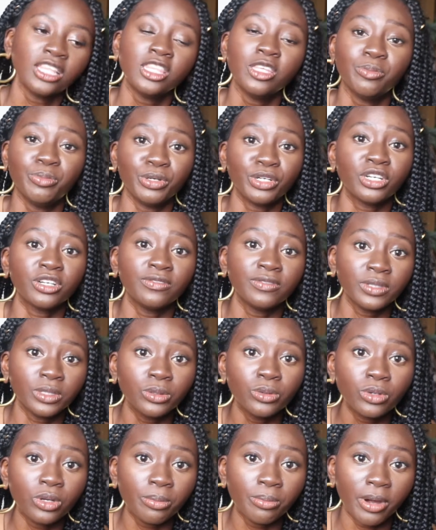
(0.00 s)
the book of
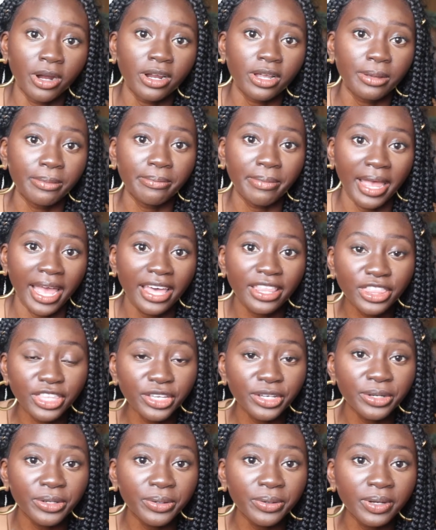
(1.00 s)
Luke, Mark,
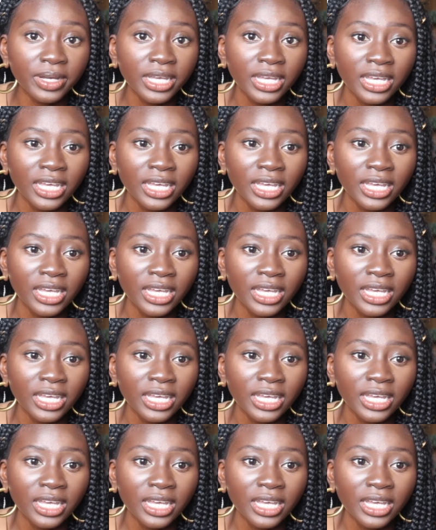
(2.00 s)
Matthew,